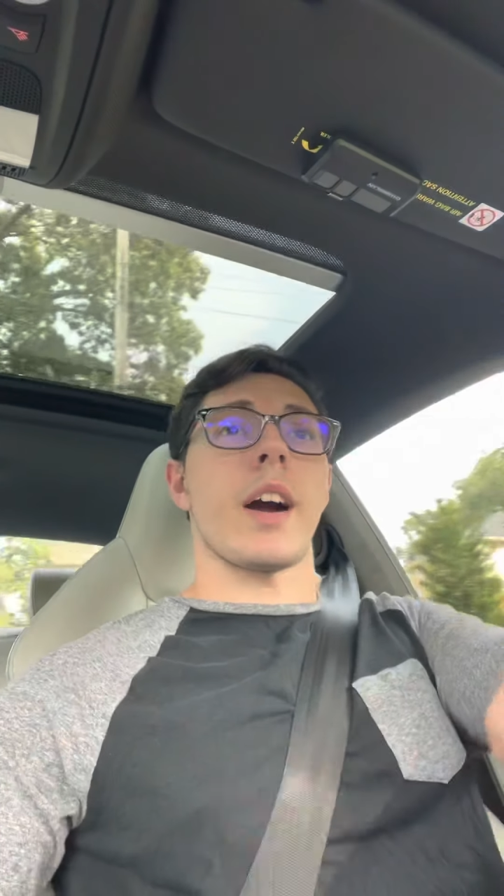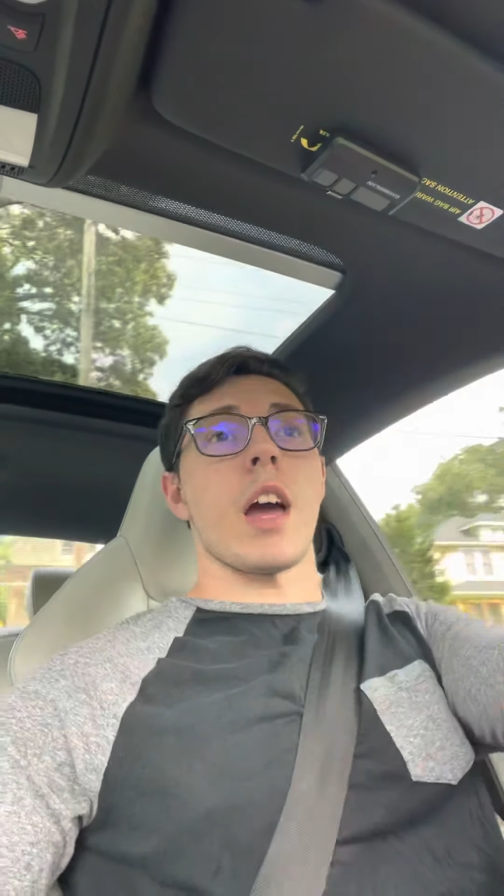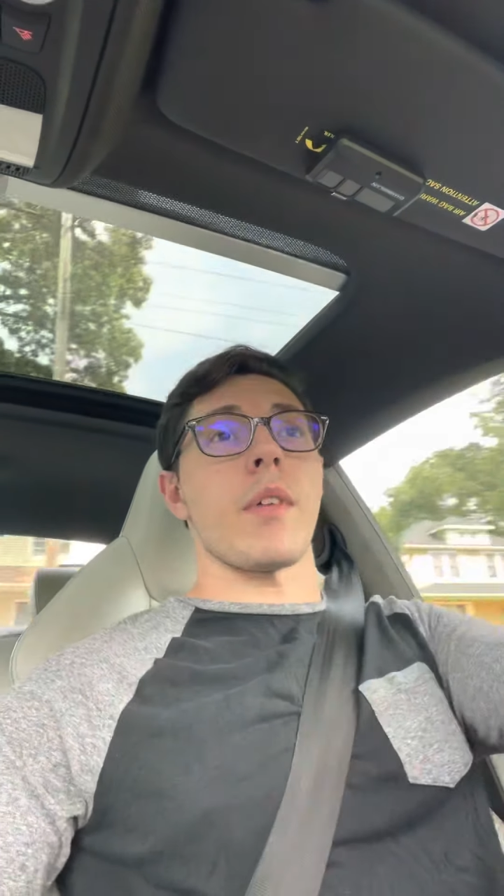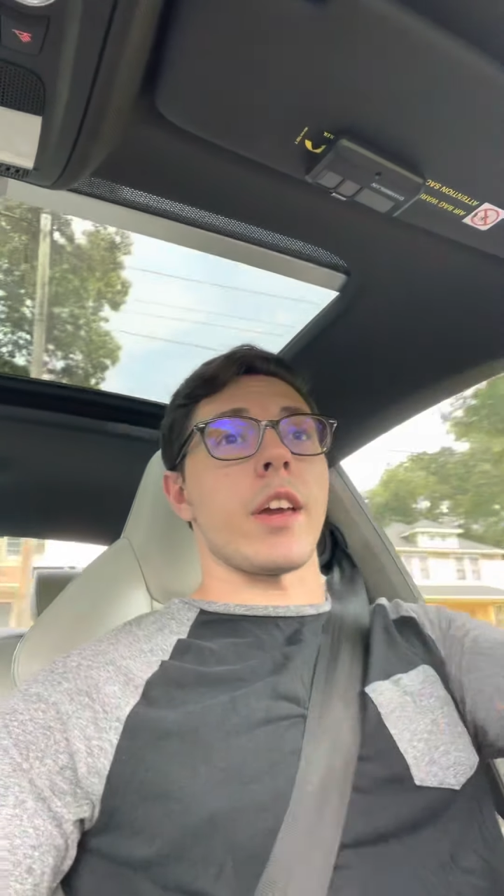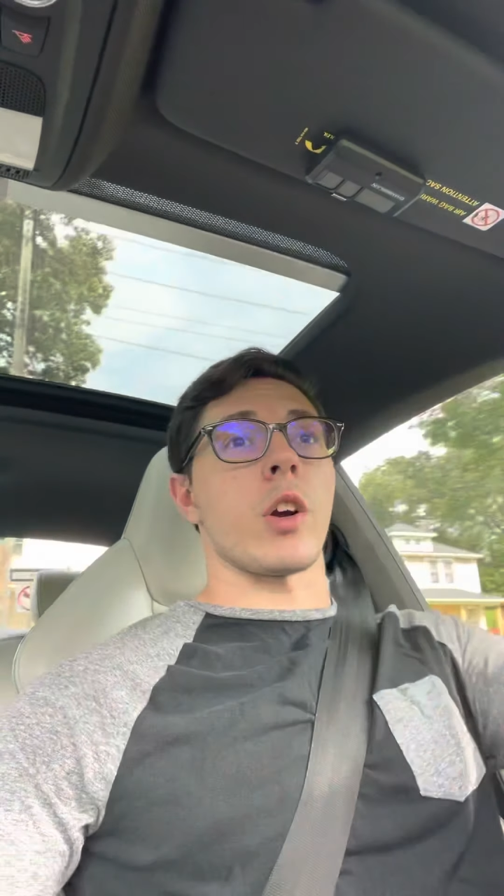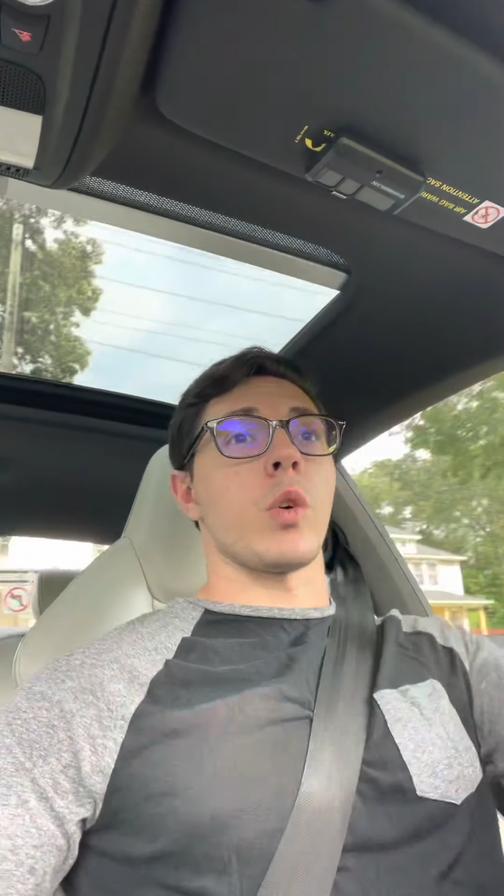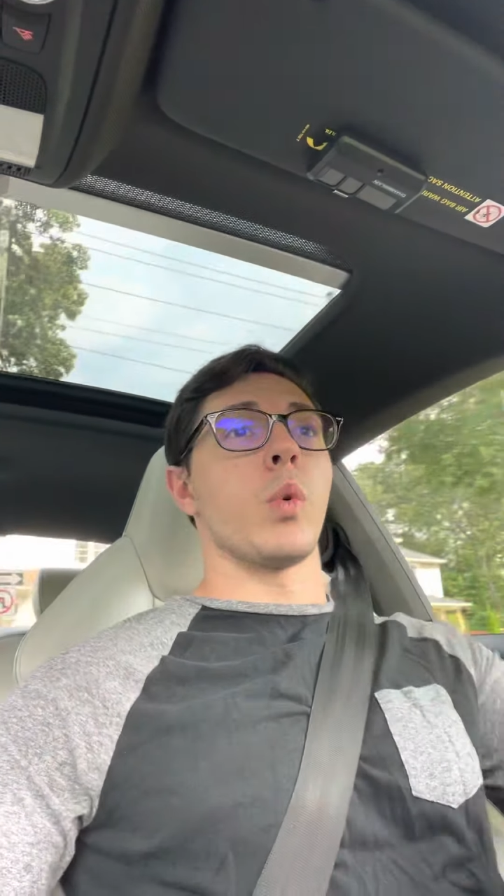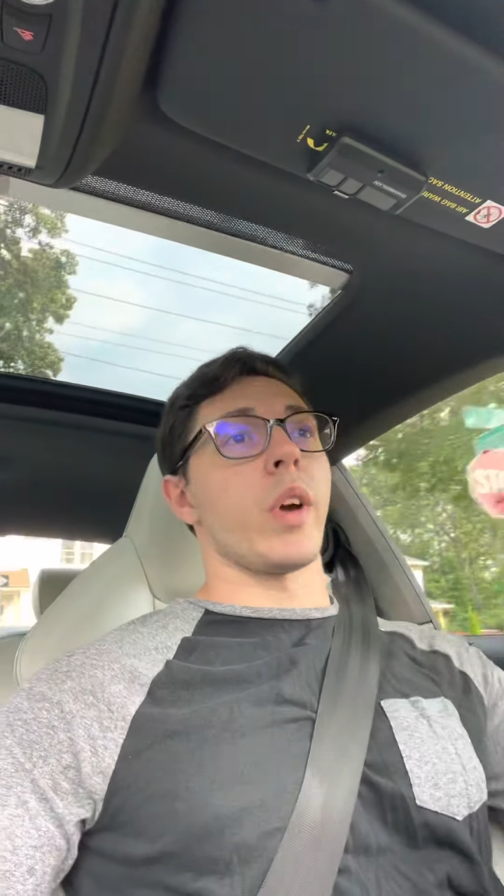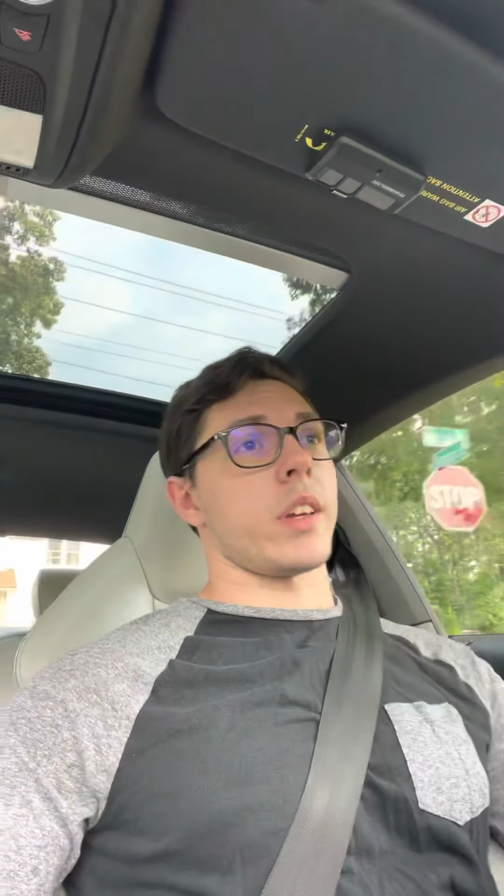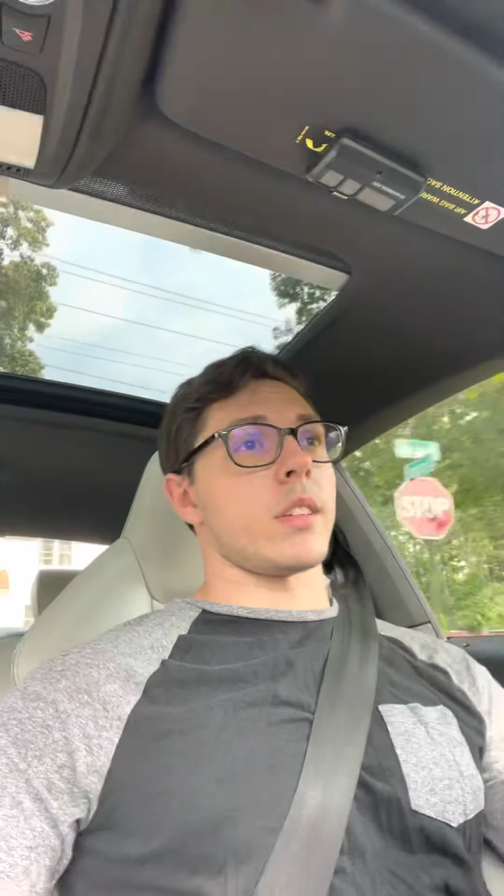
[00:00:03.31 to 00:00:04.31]
I have a
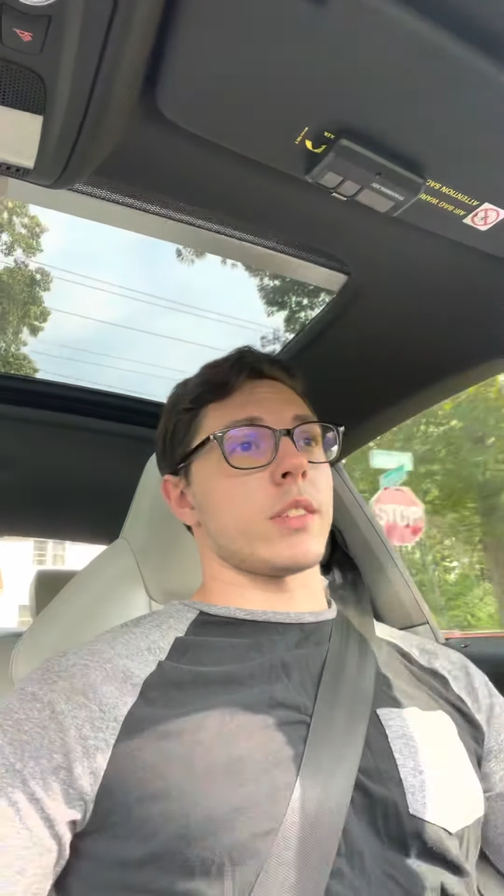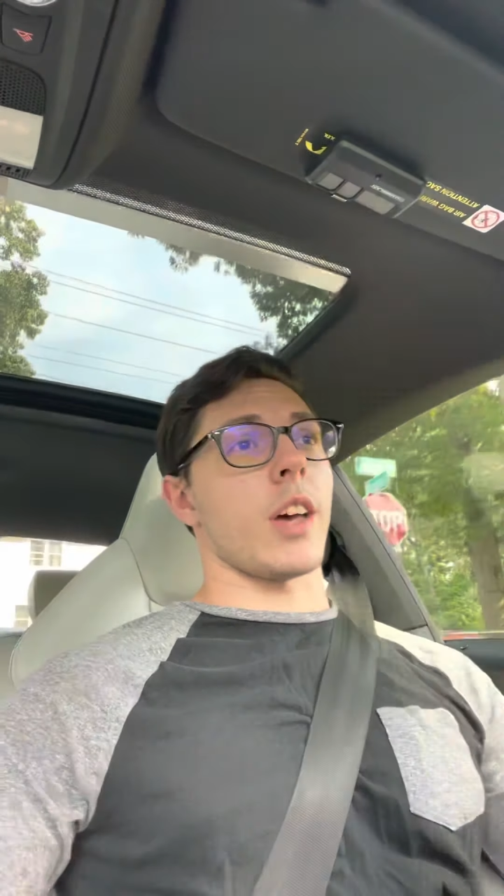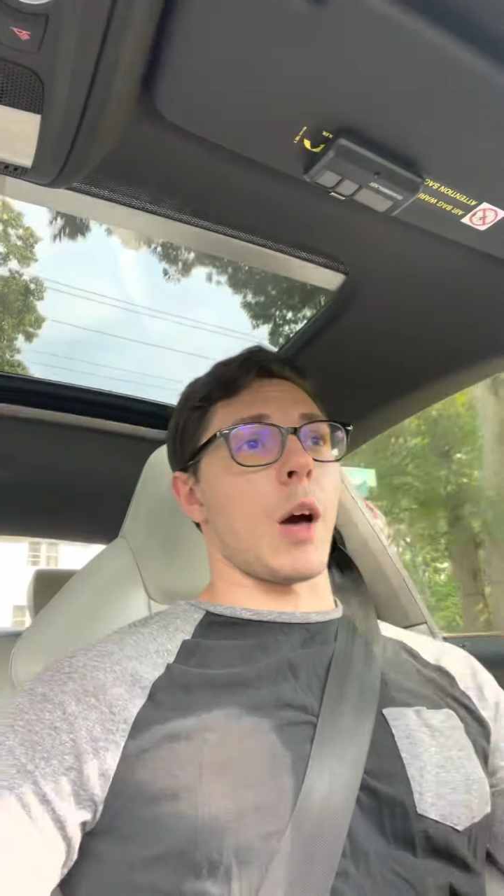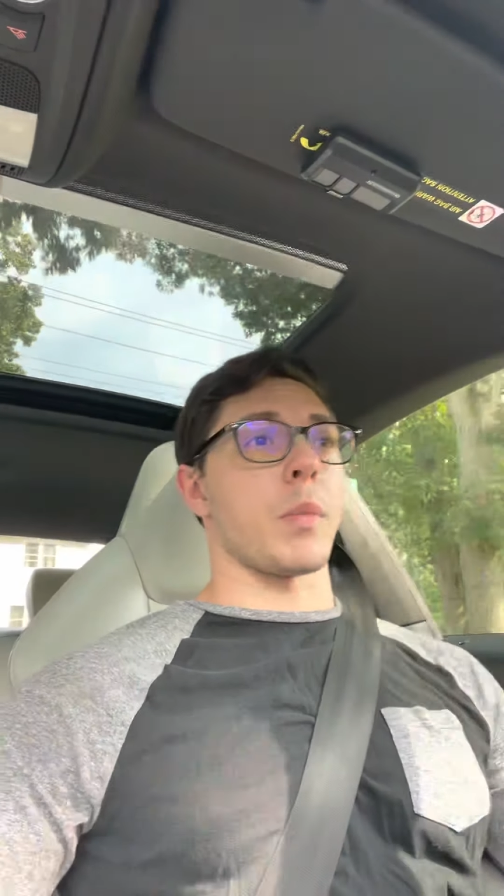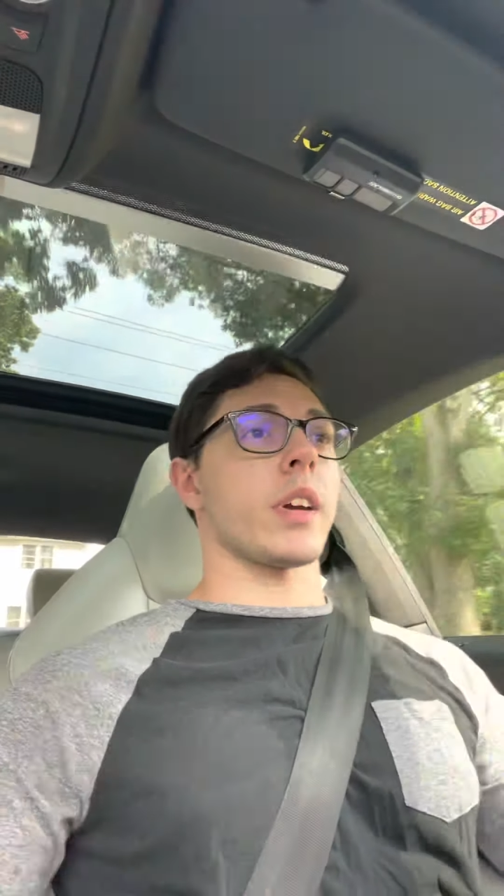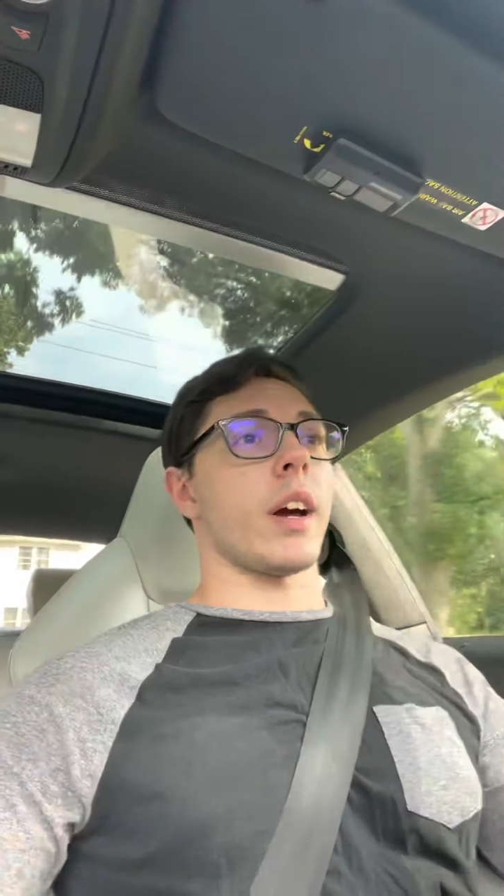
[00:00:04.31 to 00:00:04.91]
quick topic